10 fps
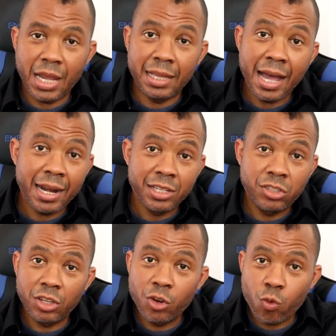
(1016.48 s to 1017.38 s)
And that
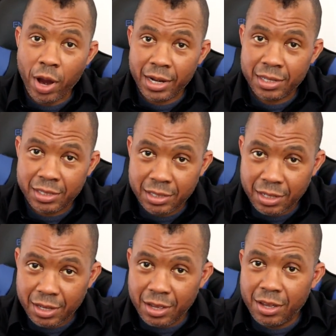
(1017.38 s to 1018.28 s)
is the
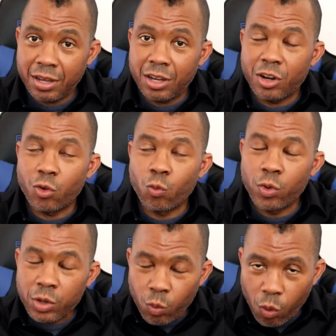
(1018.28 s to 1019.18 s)
greatest
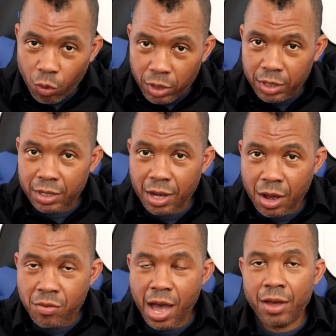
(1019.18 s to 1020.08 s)
reward
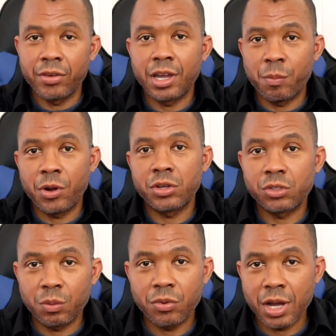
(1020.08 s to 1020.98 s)
of having a
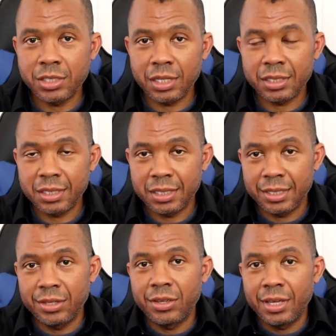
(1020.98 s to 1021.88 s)
personal project.
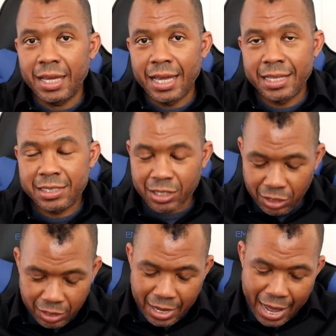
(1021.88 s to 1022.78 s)
It's to
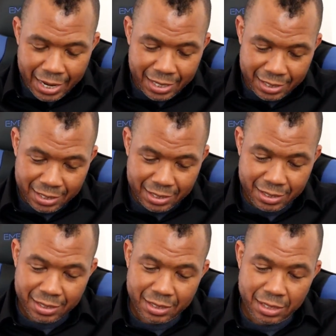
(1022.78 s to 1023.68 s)
look at it,
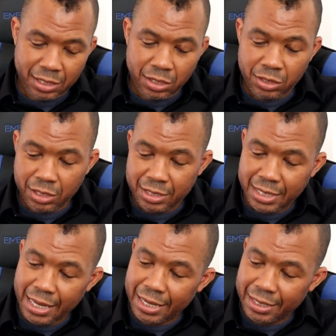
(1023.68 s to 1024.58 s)
to
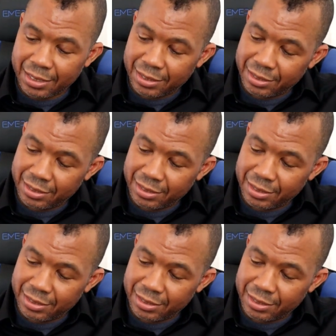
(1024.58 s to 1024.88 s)
see it,